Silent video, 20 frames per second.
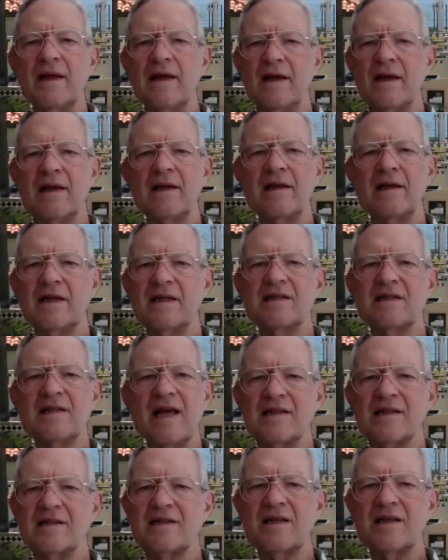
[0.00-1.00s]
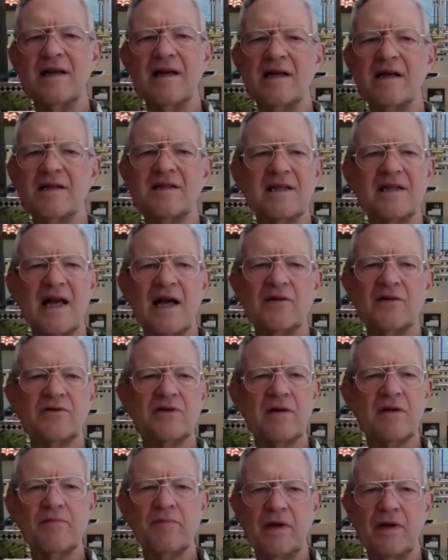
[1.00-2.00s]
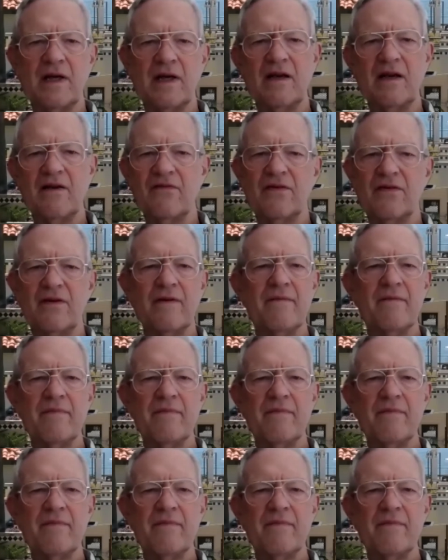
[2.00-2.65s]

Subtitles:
At least that's the nostalgic belief